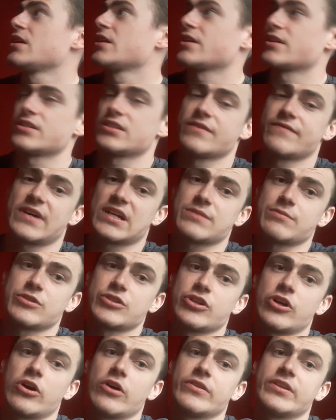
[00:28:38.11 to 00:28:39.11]
because the vast
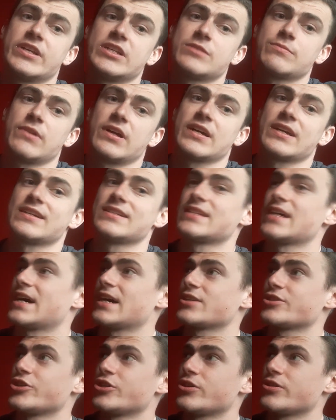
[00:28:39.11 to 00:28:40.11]
majority of these players
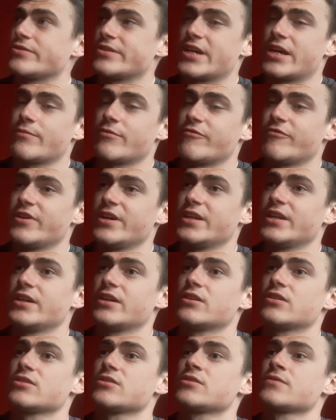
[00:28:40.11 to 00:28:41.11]
are Jose
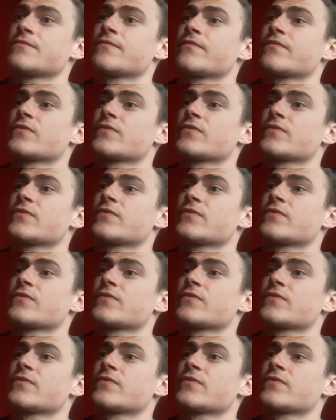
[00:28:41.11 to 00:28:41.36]
Mourinho's.